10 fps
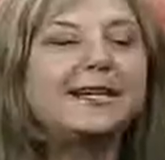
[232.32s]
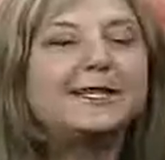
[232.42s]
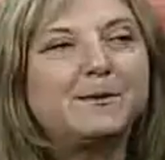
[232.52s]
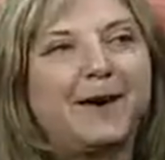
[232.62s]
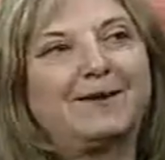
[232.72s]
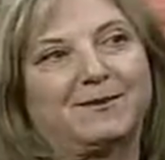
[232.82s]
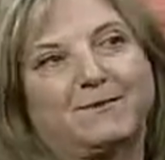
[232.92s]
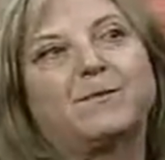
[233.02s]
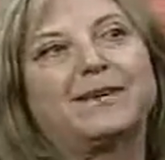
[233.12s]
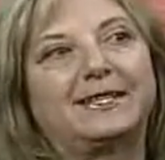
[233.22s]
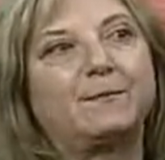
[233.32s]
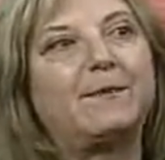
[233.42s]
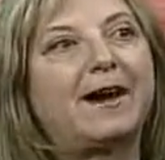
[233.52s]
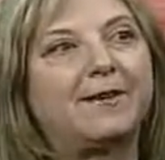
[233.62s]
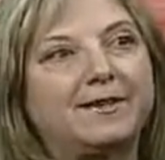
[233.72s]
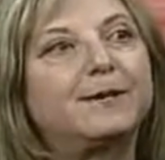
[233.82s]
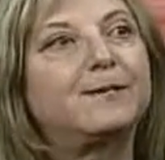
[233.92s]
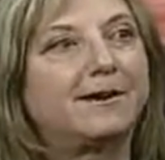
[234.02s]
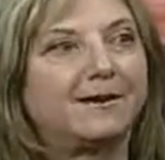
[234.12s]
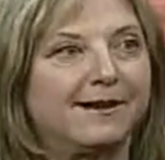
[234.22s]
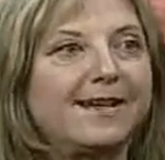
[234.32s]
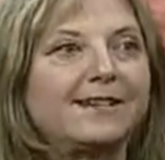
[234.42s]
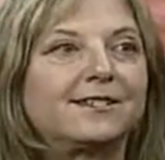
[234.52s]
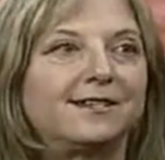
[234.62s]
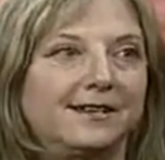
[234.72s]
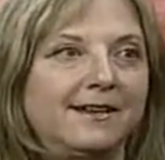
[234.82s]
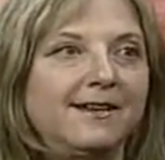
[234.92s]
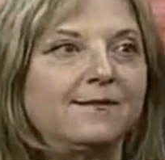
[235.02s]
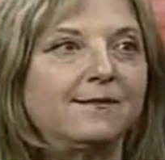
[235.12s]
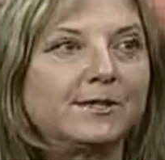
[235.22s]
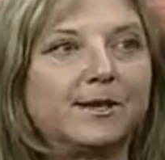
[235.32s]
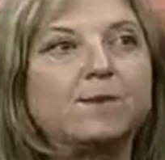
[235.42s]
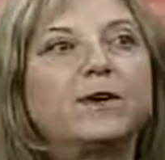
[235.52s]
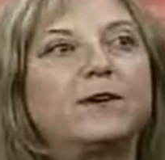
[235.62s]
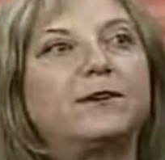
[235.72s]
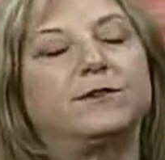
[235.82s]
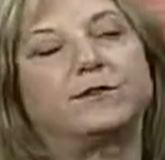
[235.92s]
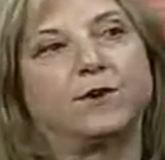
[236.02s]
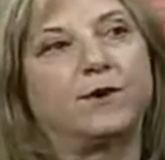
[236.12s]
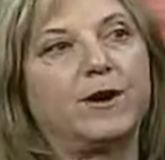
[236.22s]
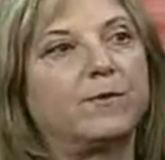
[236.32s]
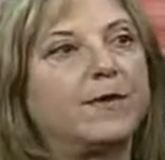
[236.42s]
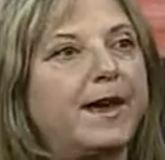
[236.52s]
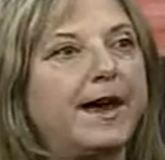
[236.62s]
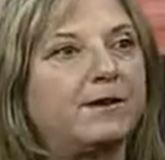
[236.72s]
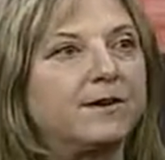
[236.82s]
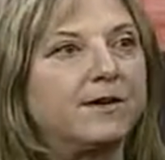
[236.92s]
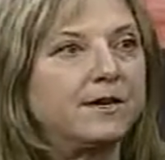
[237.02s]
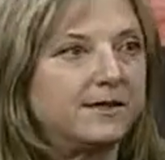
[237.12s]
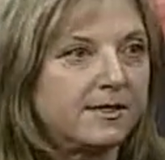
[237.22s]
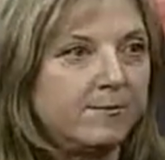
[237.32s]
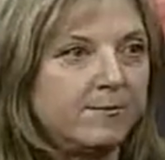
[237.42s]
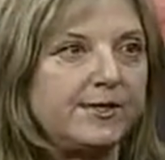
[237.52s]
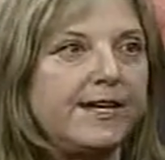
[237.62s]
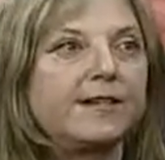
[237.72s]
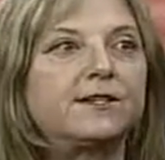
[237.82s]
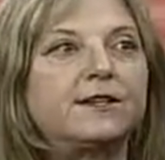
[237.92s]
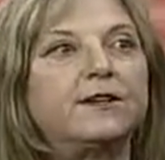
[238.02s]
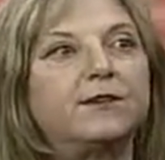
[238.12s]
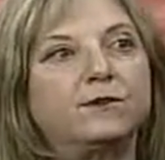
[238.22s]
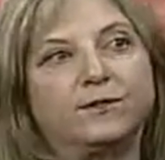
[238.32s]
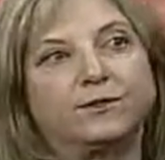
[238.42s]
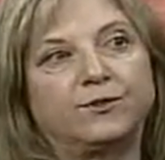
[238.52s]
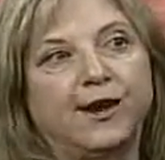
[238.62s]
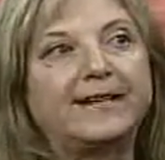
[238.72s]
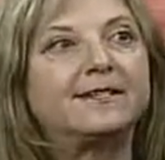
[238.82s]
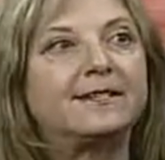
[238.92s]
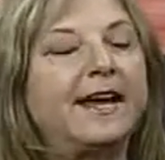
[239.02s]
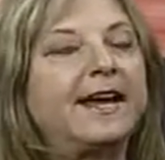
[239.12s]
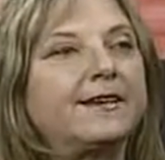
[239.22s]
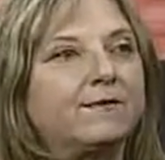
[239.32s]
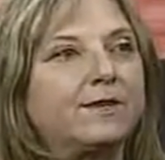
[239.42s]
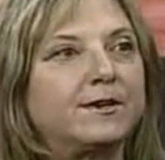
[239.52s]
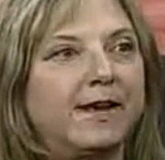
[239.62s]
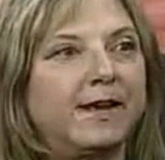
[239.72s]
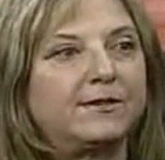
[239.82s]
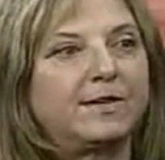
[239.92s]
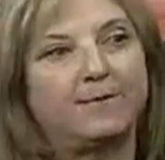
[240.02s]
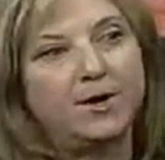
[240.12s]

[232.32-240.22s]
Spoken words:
it's about typical, actually, for someone who's grown up without sun protection, who's tried to tan over their lifetime,